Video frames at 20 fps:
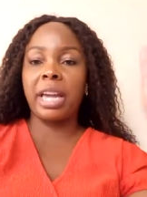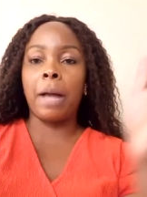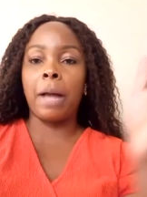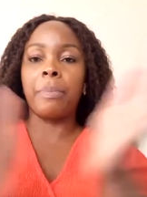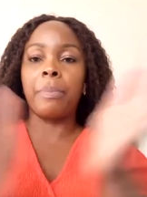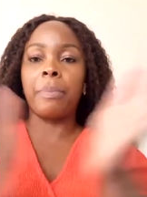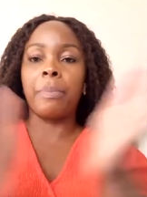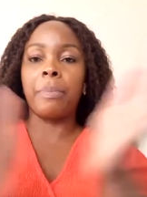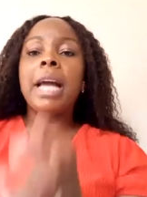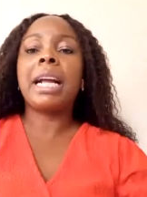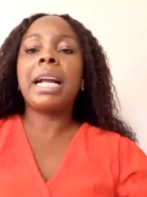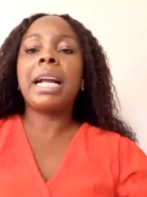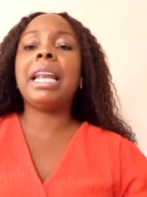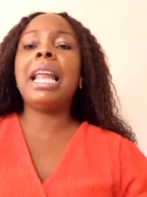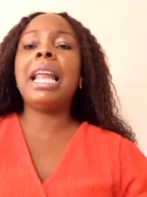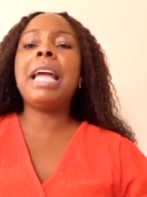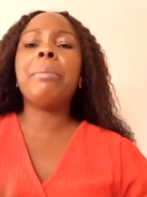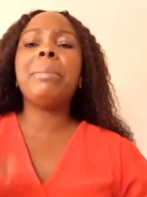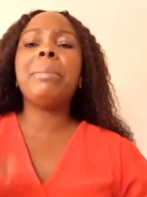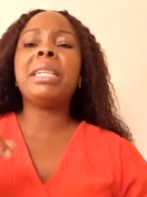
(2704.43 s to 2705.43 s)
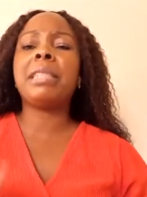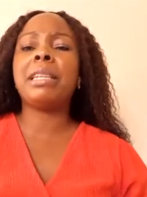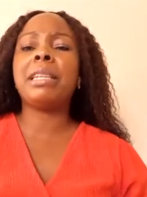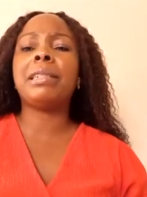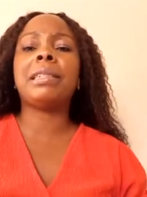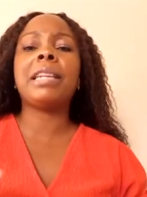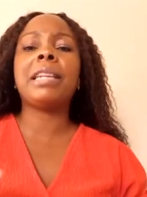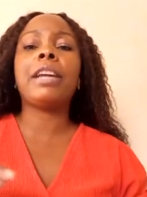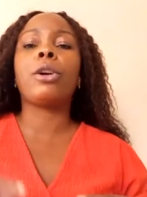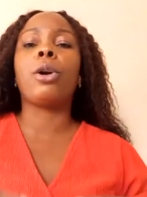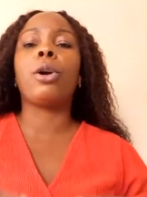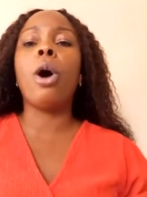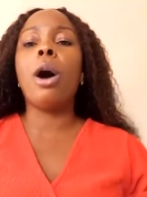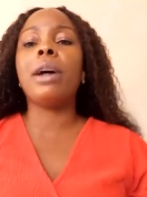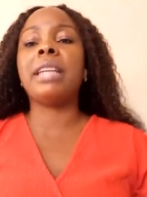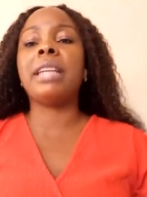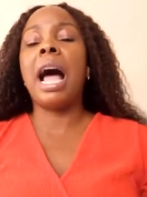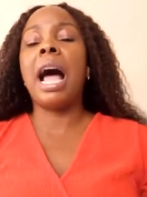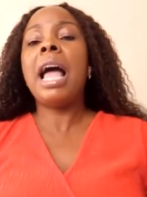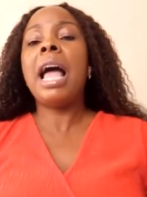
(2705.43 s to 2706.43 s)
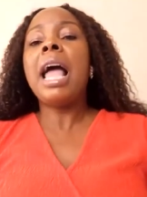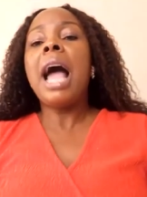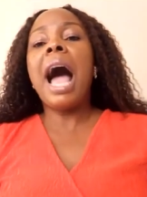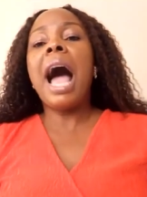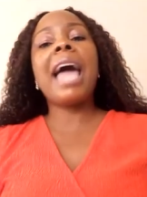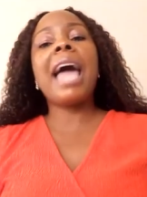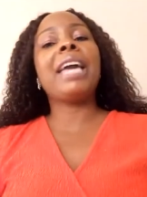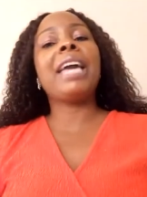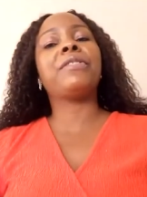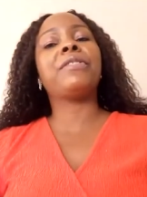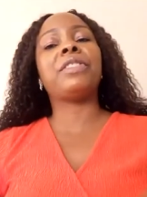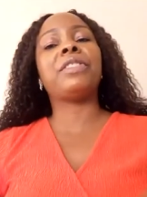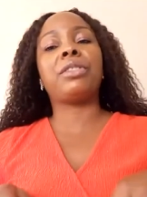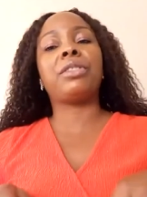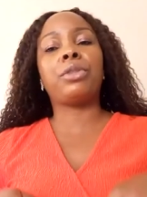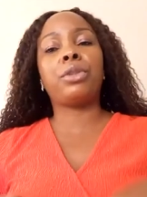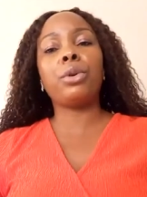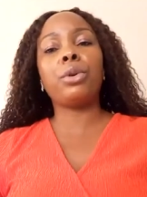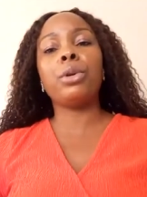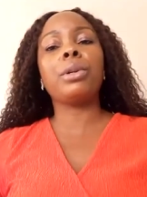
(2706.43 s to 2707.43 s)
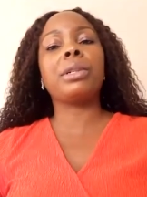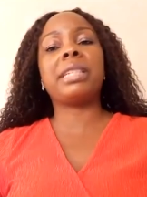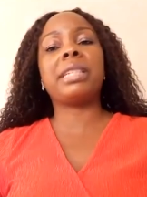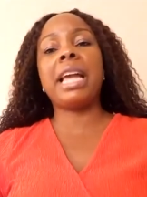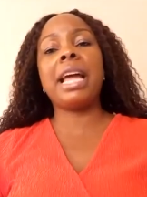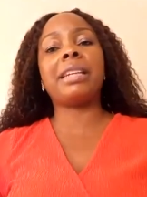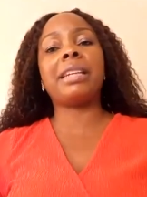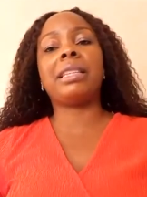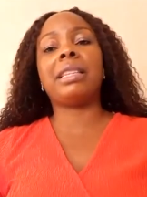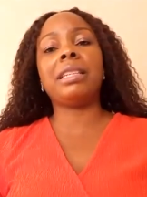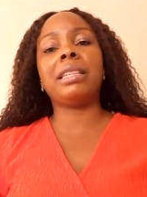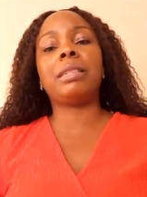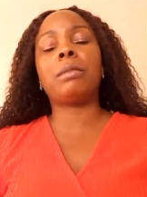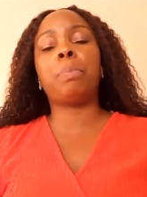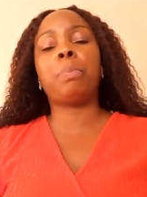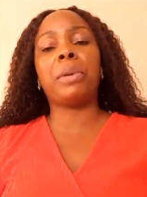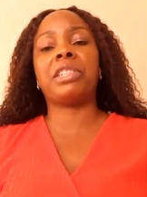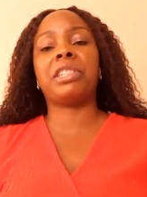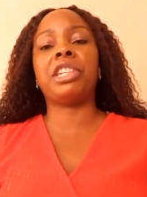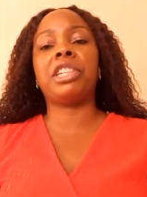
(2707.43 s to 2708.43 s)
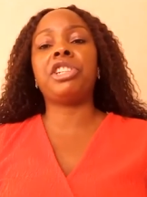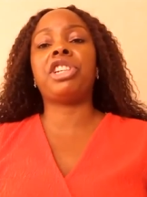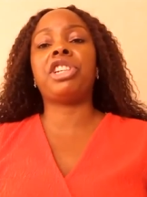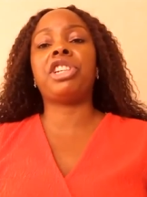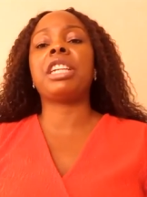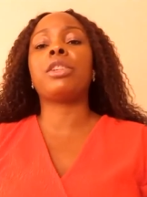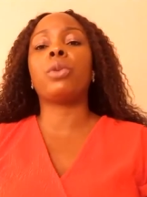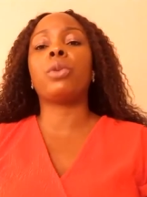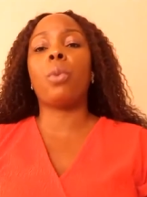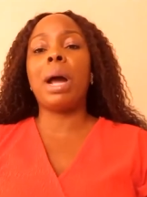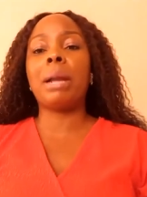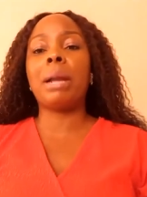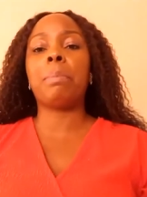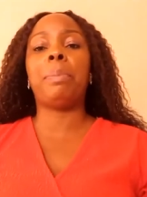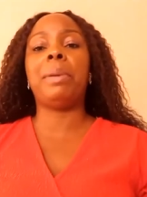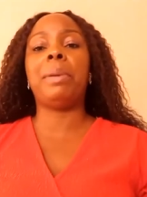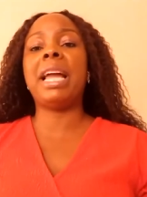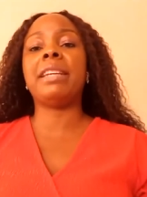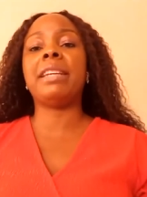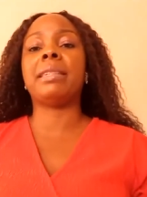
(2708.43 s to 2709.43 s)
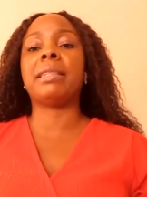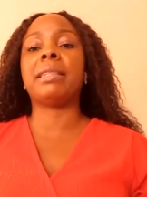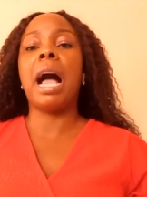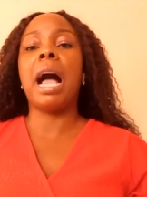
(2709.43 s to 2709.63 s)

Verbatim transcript: Claim it and say, God, I have stood at this position in one place.